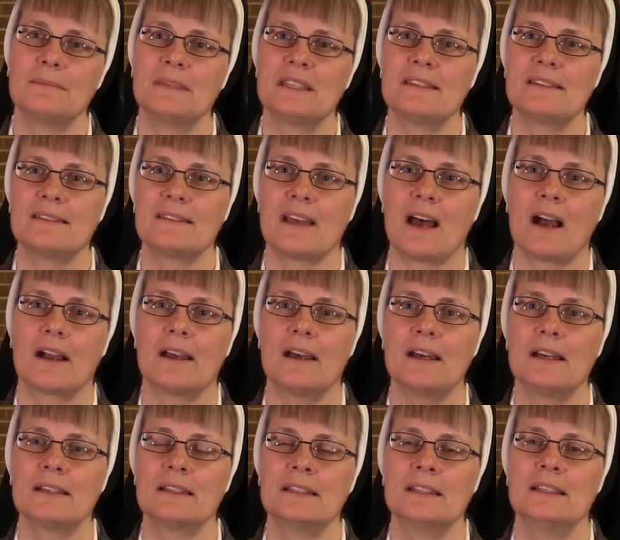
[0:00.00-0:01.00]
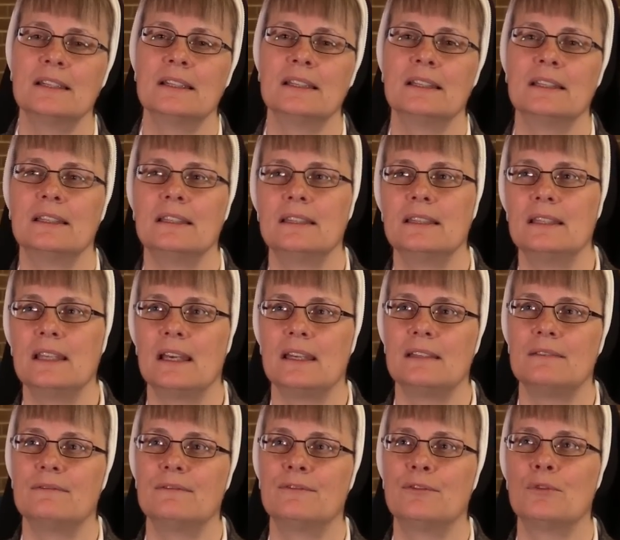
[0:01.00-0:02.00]
to Mississauga
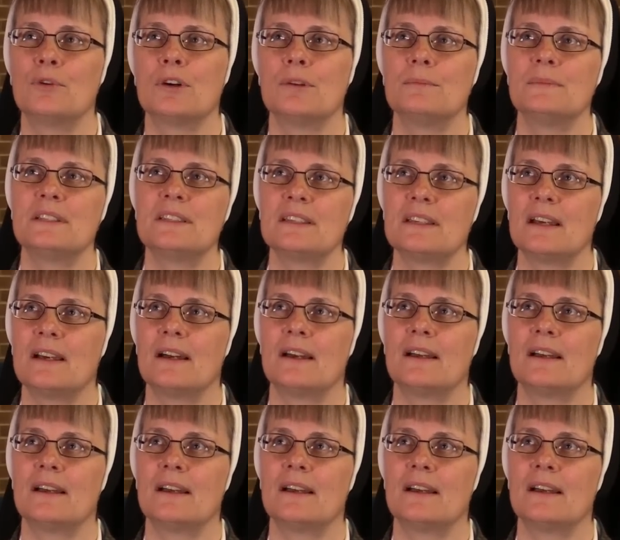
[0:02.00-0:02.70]
and formed